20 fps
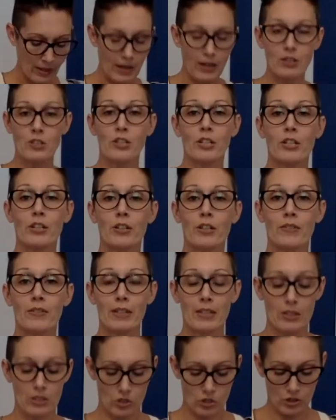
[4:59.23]
Actually, you don't even
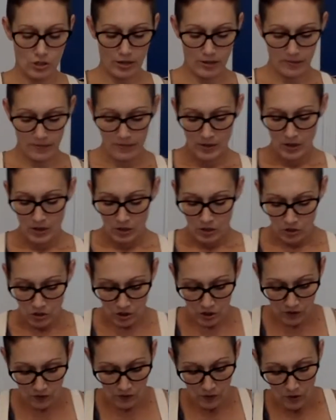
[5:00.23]
need the jar.
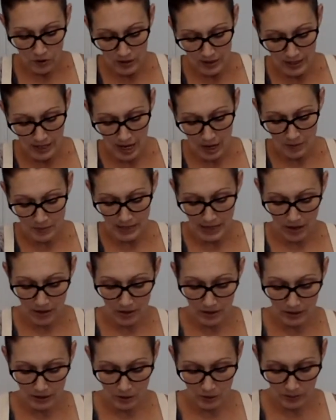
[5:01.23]
Just fold the top down
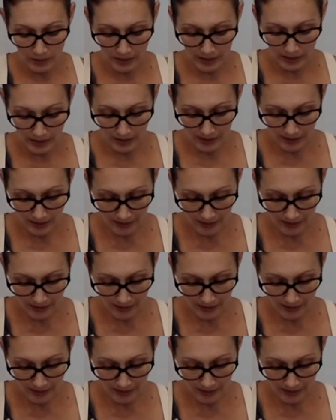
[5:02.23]
a little bit